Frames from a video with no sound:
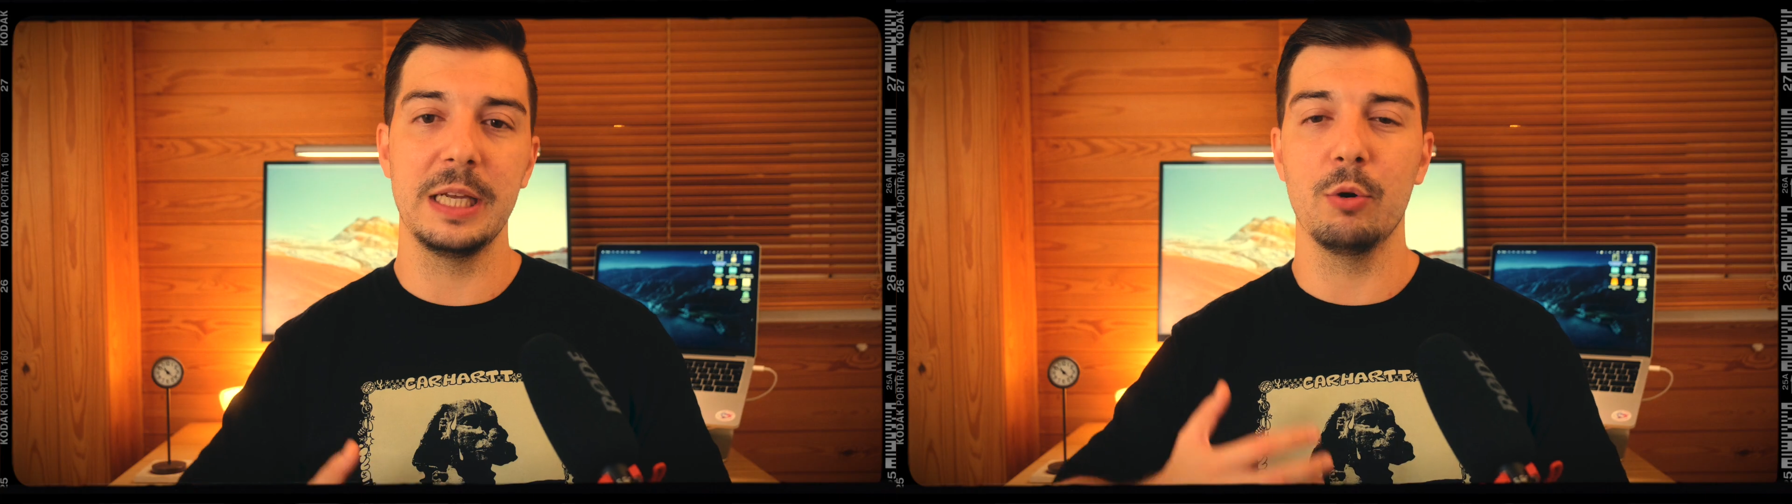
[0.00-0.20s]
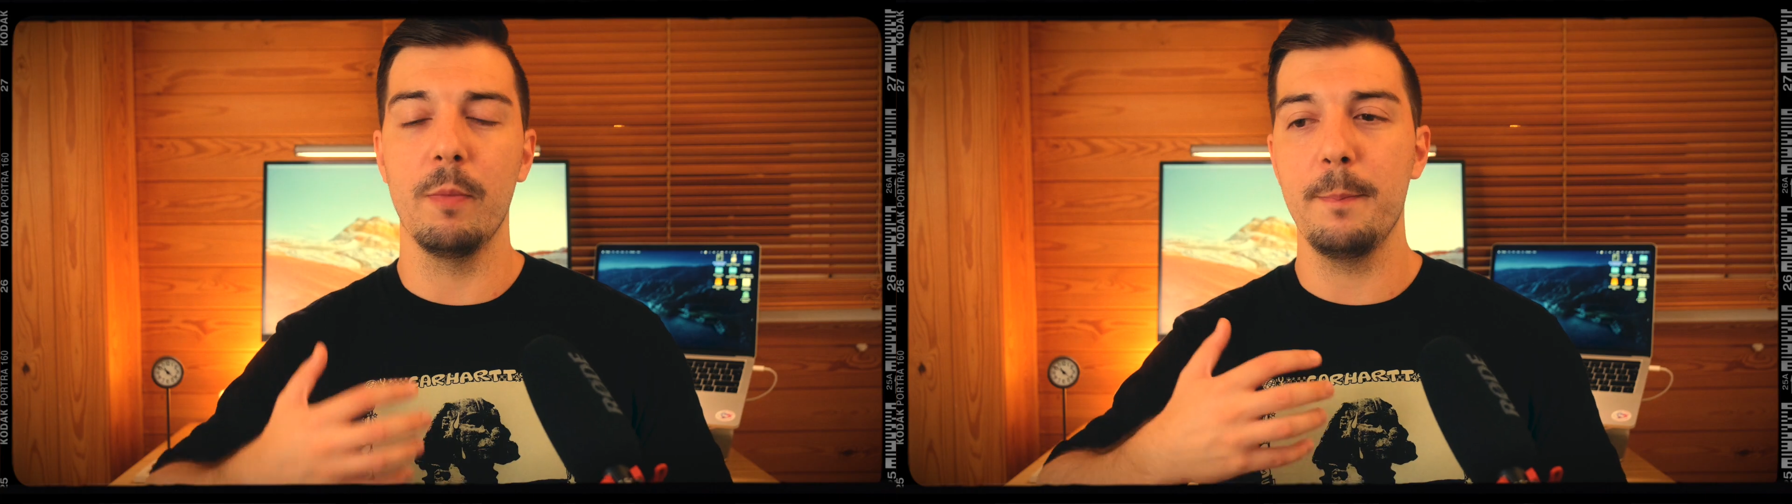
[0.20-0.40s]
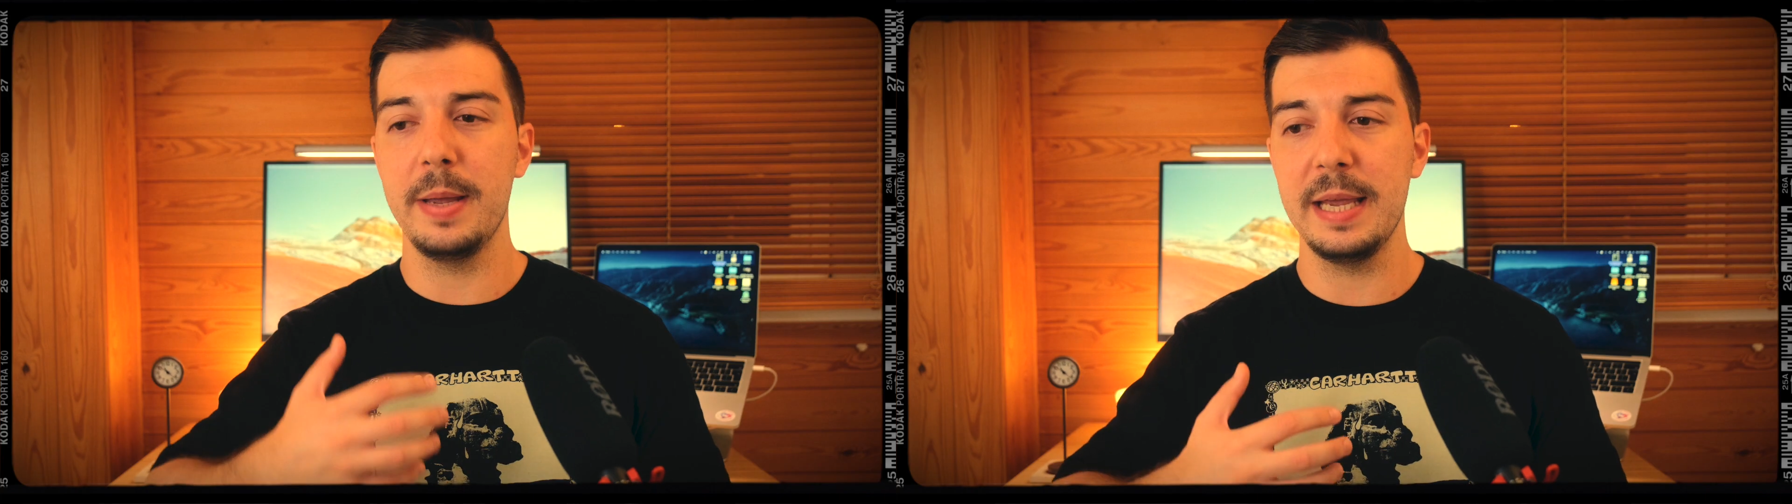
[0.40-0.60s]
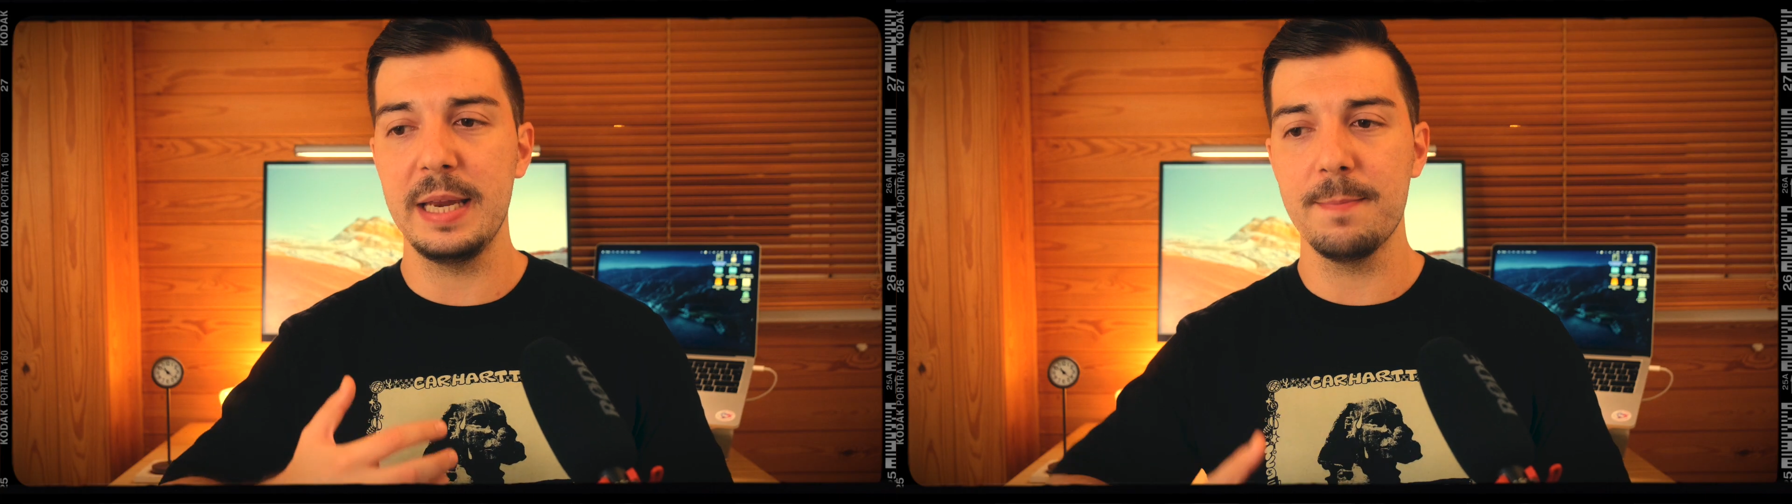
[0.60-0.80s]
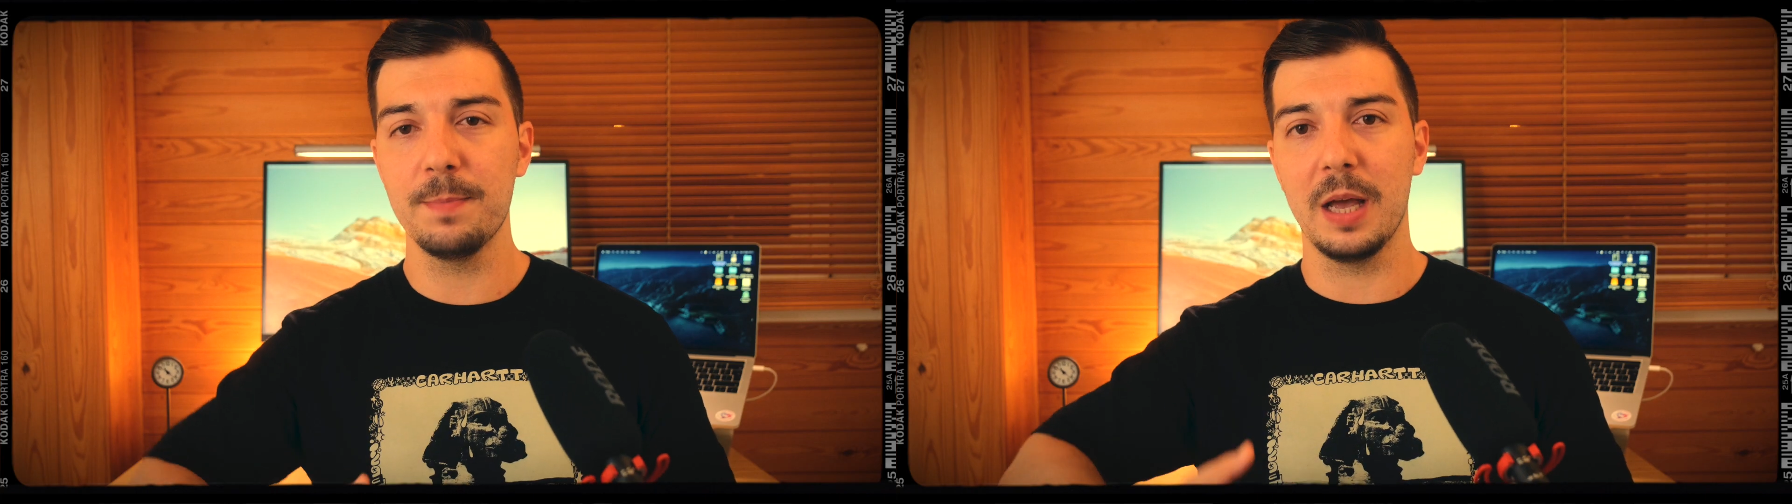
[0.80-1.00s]
it will
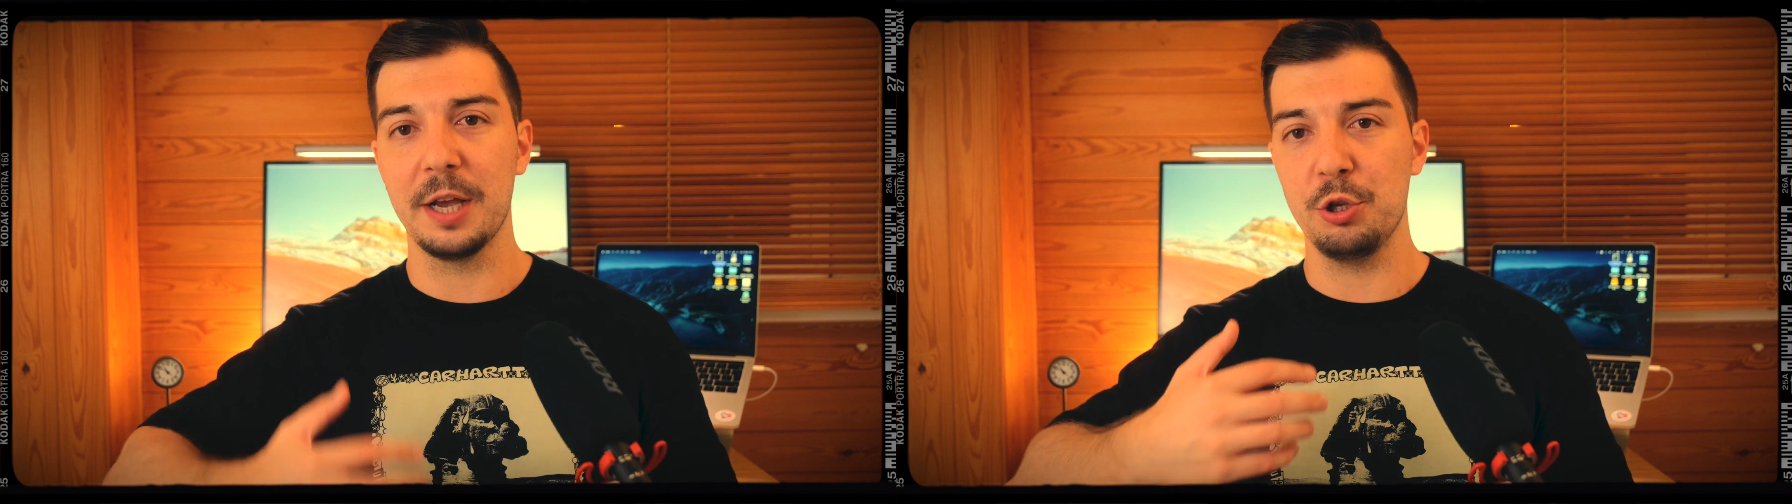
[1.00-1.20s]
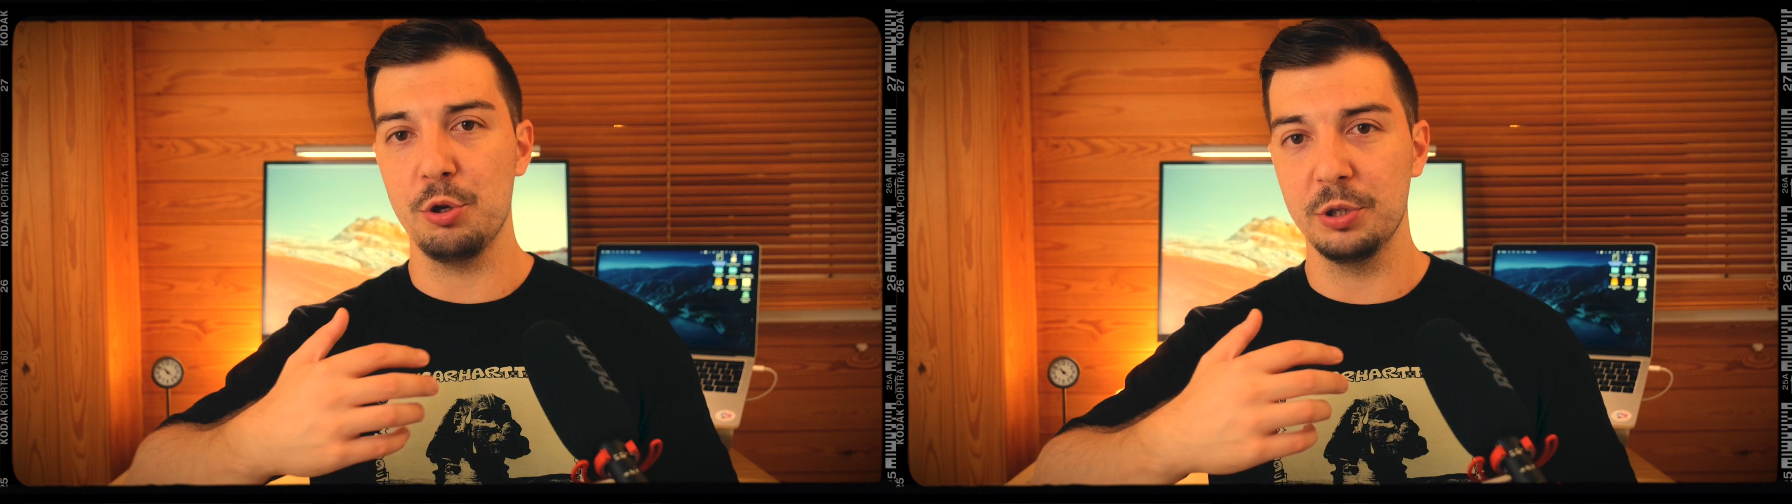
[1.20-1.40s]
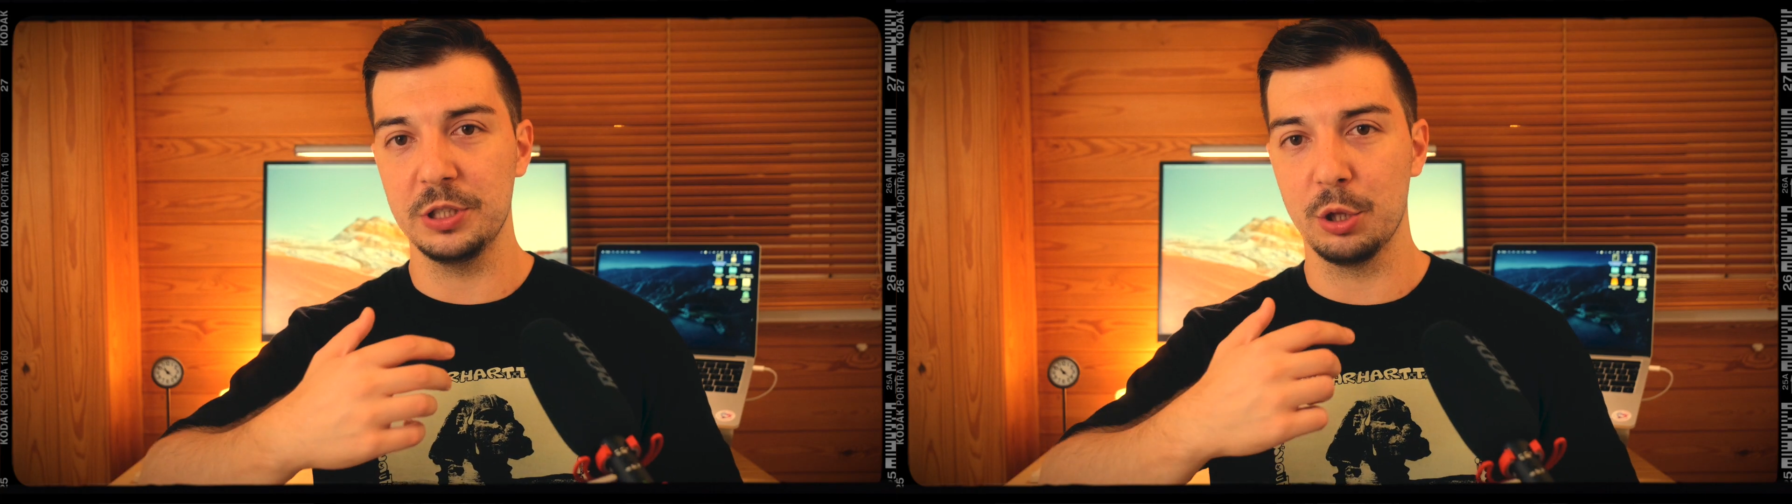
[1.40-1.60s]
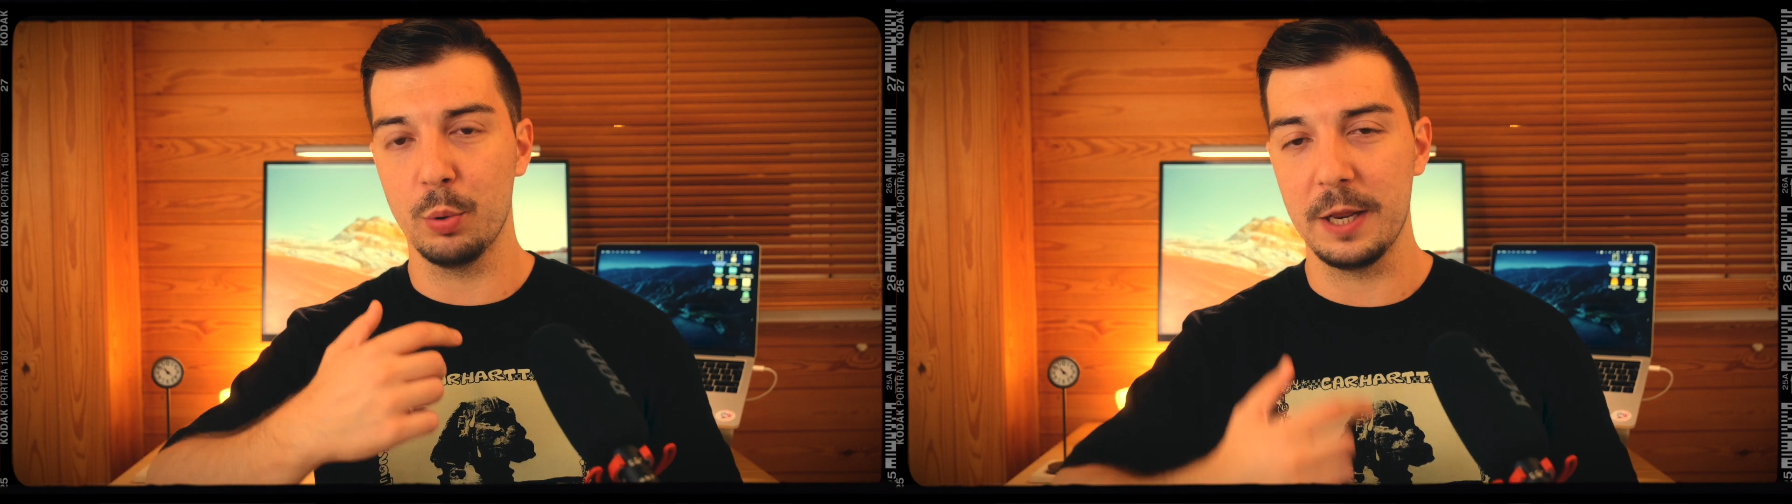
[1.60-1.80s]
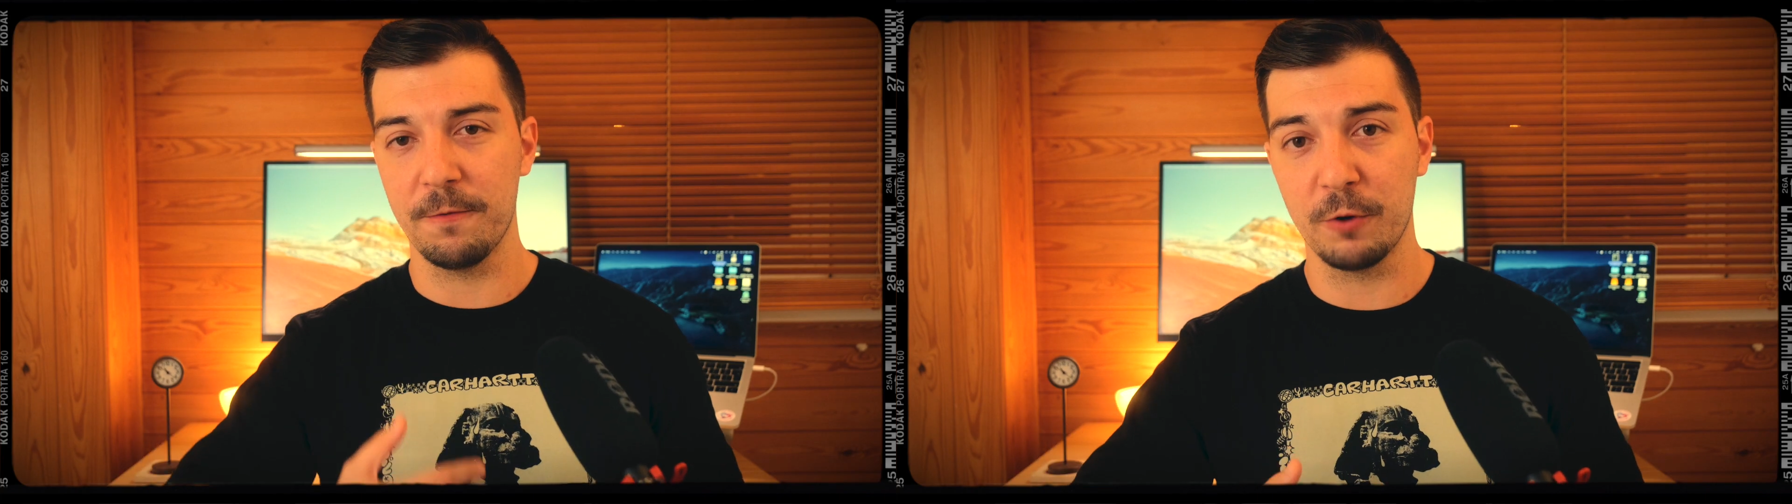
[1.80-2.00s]
mean I can use the
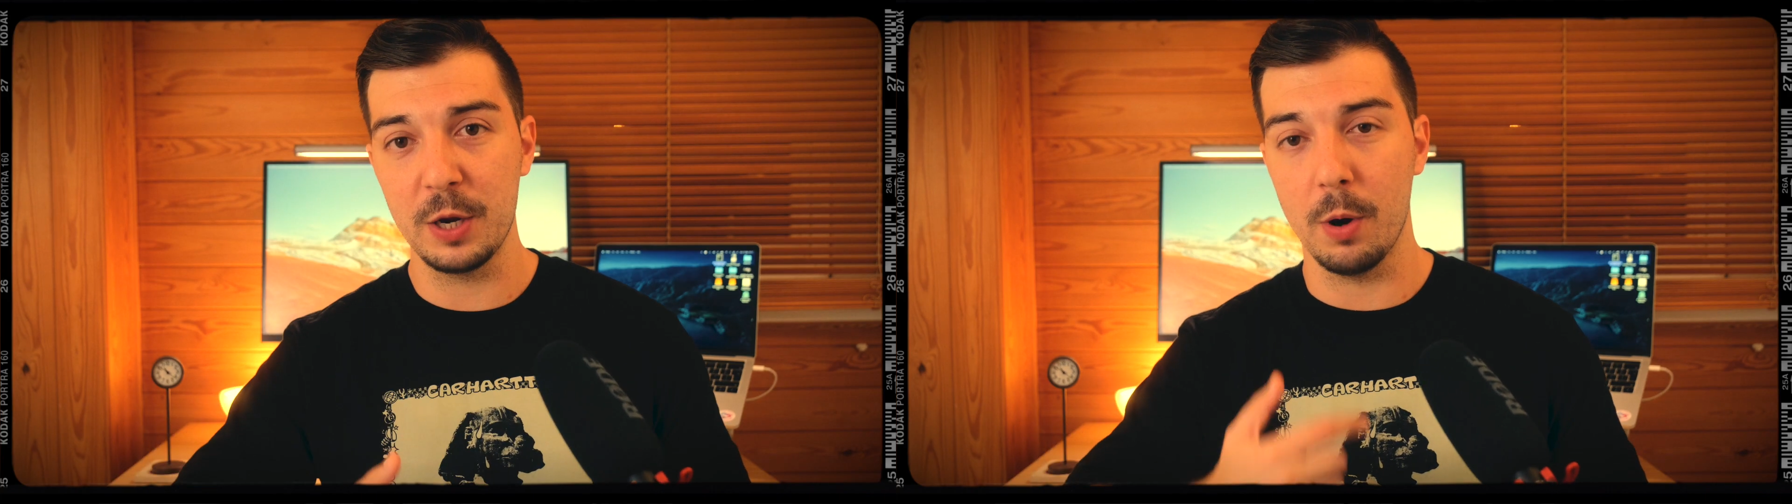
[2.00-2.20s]
23